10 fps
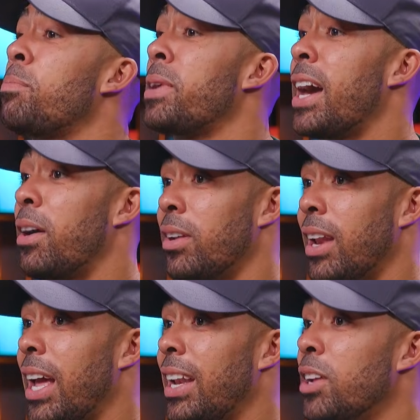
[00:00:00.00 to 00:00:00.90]
slipping
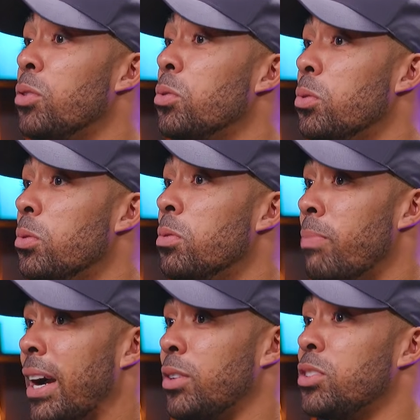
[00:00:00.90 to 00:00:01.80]
out like
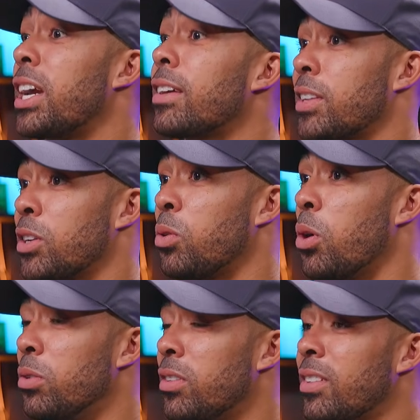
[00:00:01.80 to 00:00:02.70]
little Michael Jackson
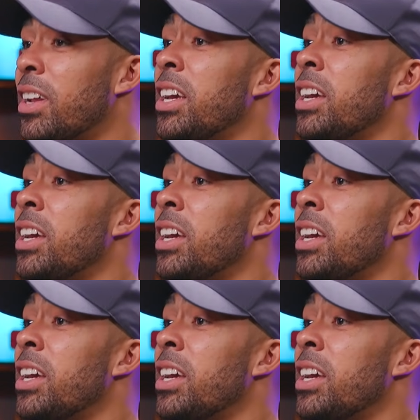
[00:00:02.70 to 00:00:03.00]
quotes. They're